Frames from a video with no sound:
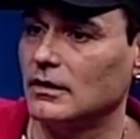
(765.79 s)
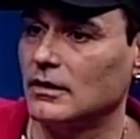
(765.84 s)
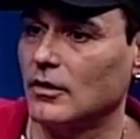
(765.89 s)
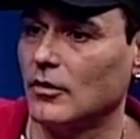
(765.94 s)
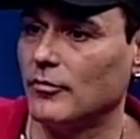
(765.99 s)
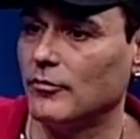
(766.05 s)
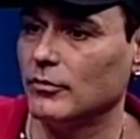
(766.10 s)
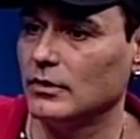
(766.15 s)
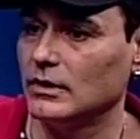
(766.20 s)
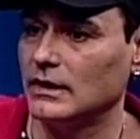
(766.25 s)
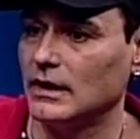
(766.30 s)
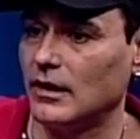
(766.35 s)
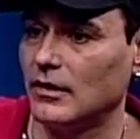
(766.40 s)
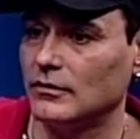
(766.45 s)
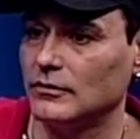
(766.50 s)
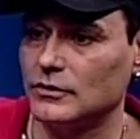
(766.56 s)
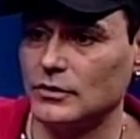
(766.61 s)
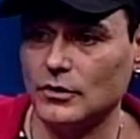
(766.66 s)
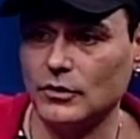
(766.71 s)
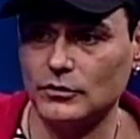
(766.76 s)
hopefully now
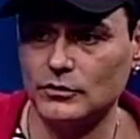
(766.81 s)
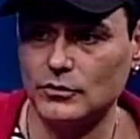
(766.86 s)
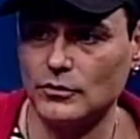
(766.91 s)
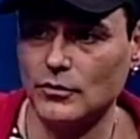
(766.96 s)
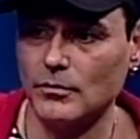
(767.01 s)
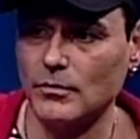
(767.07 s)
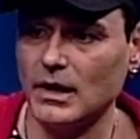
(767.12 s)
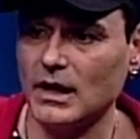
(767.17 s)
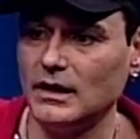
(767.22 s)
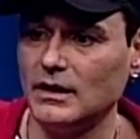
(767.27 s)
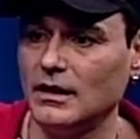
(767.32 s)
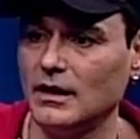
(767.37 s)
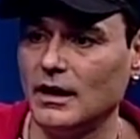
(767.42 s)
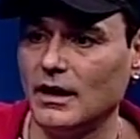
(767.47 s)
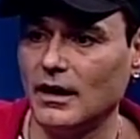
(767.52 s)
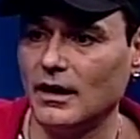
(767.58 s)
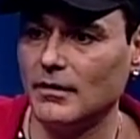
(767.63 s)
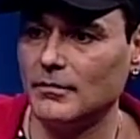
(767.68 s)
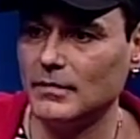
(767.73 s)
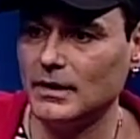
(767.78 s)
to go to
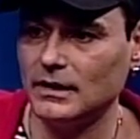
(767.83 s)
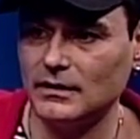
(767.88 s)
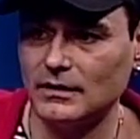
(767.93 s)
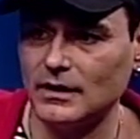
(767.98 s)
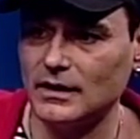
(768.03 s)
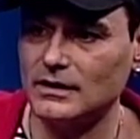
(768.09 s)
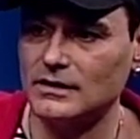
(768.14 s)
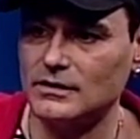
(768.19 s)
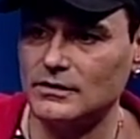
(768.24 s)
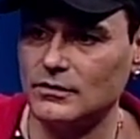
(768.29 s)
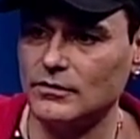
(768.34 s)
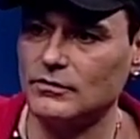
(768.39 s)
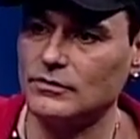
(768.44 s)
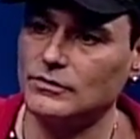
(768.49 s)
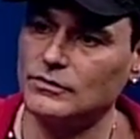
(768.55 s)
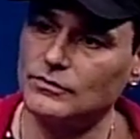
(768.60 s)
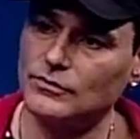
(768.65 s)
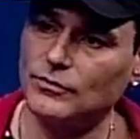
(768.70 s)
Romania. I mean, it's